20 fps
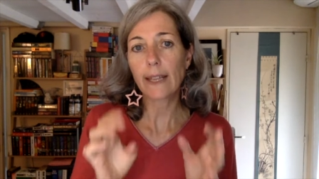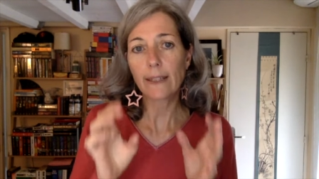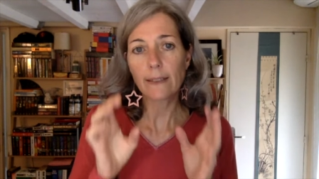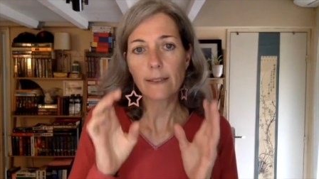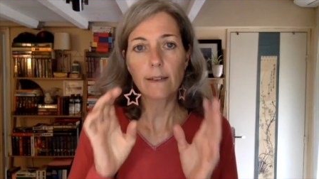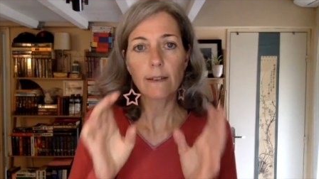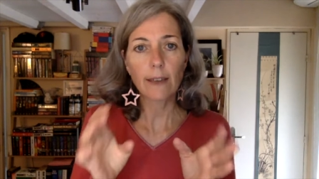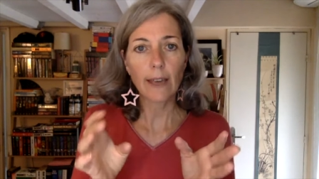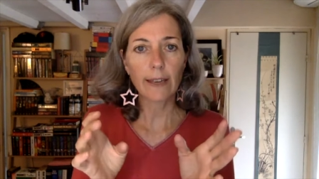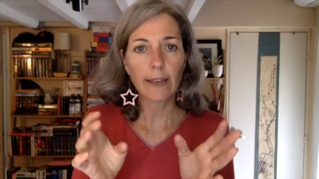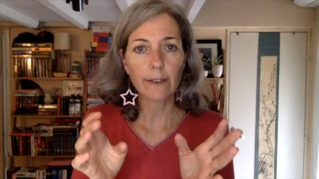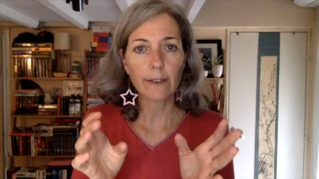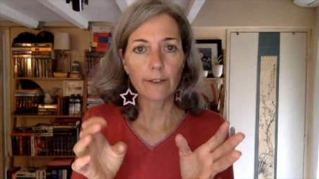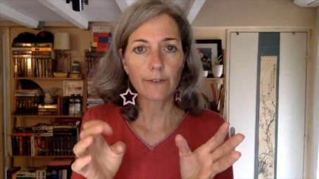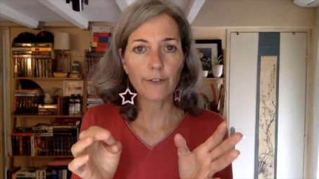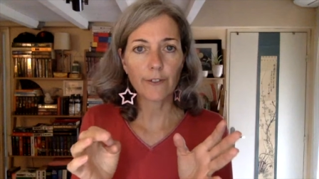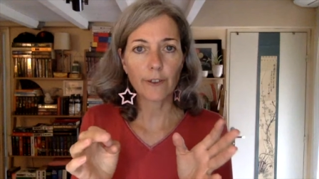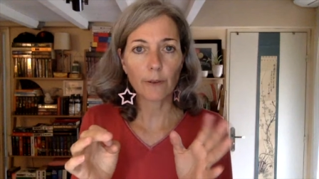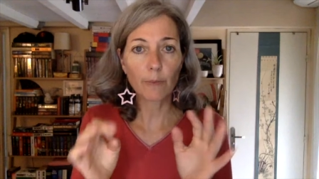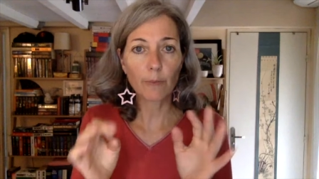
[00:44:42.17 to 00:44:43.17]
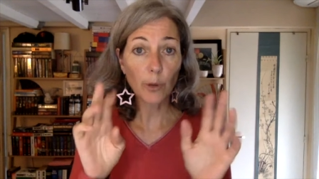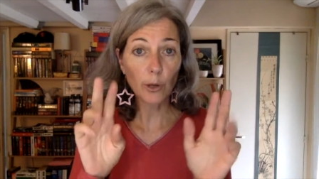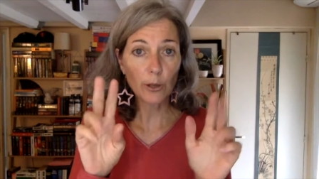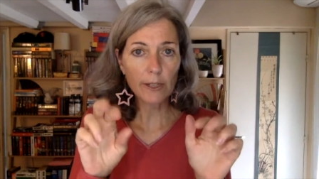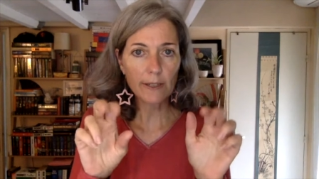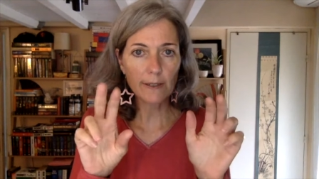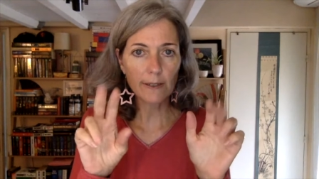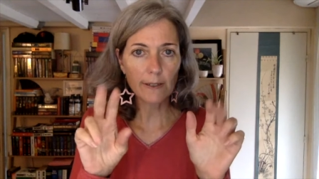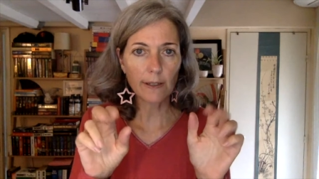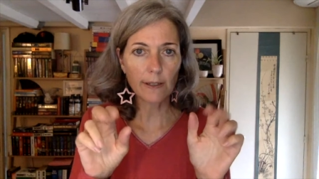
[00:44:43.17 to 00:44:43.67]
that's the kind of uh,
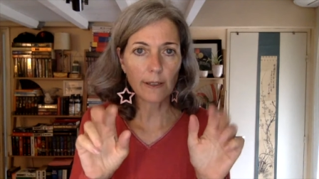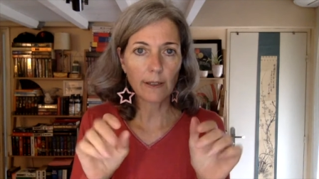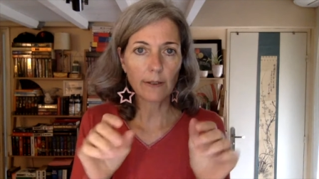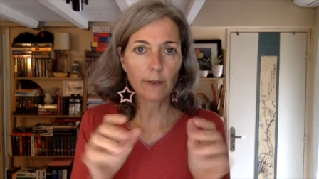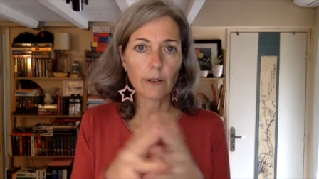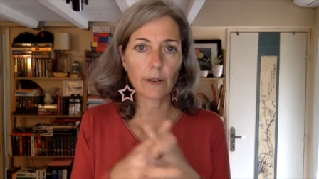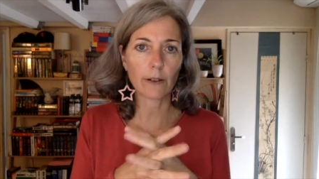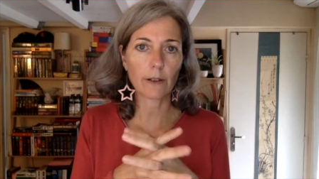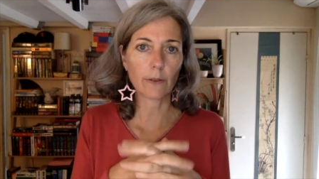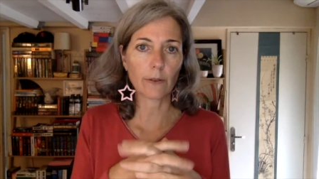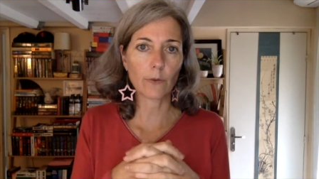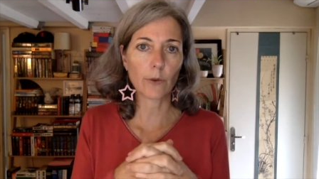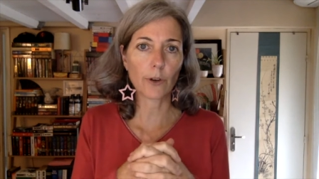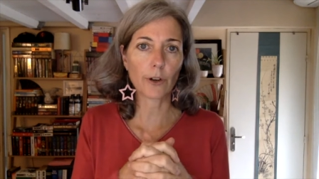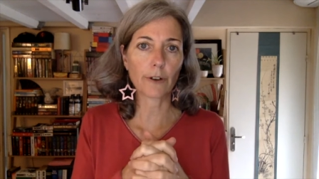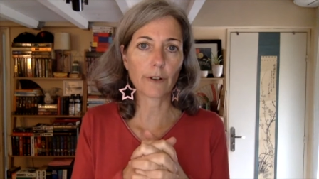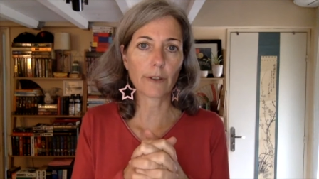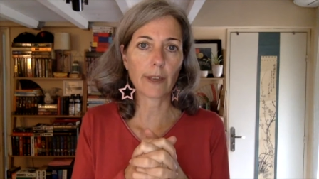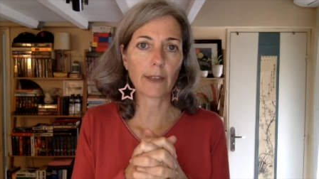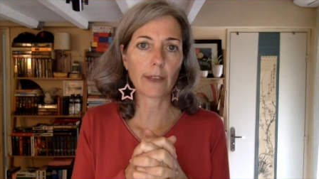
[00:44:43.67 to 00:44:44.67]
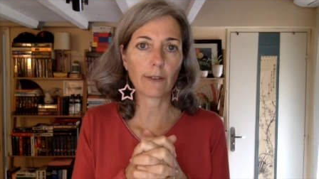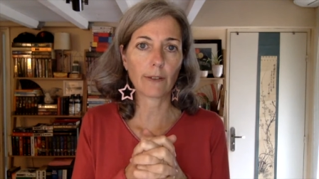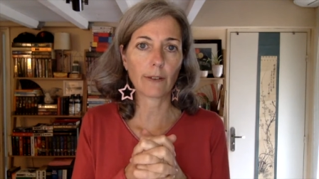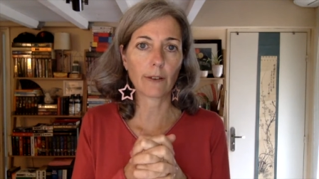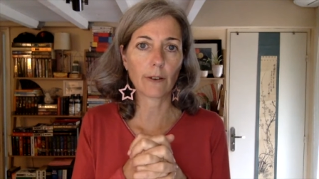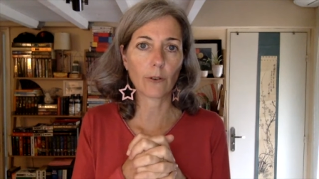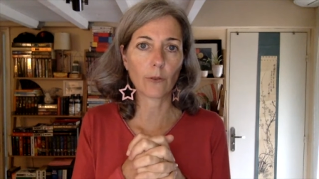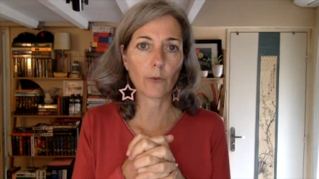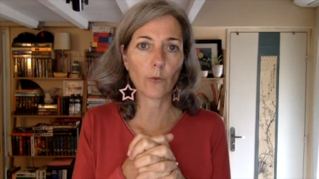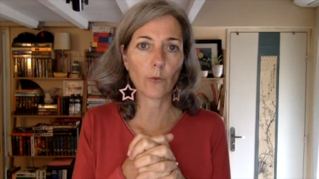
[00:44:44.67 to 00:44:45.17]
policy uh, work that
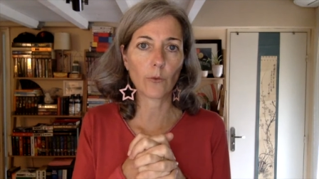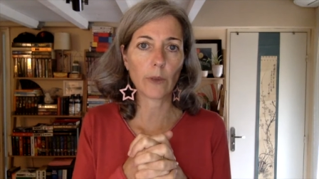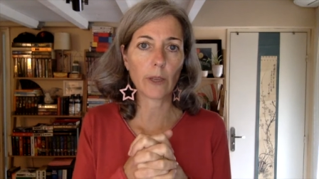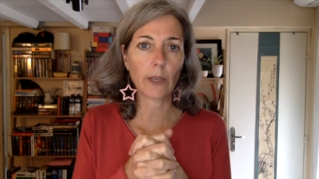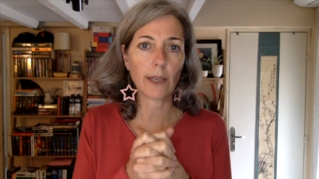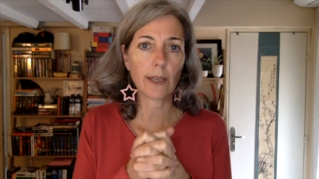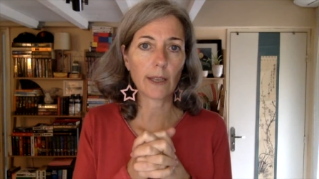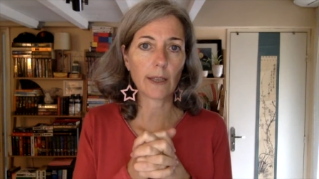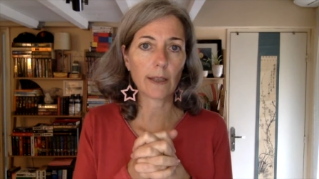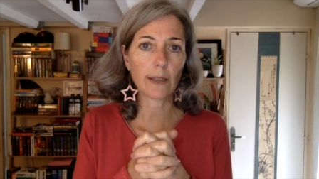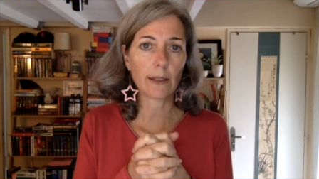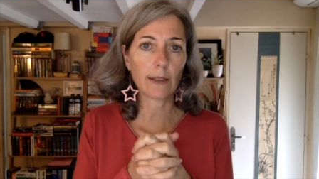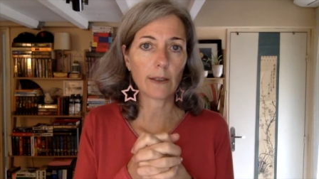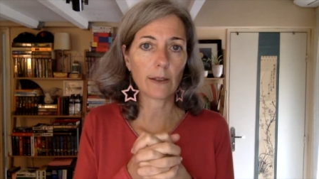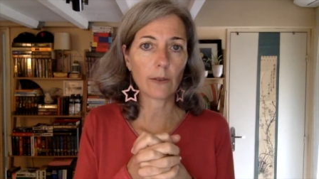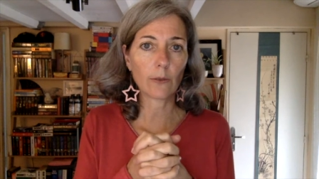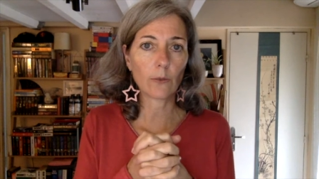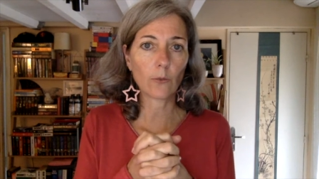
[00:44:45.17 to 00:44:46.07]
uh, we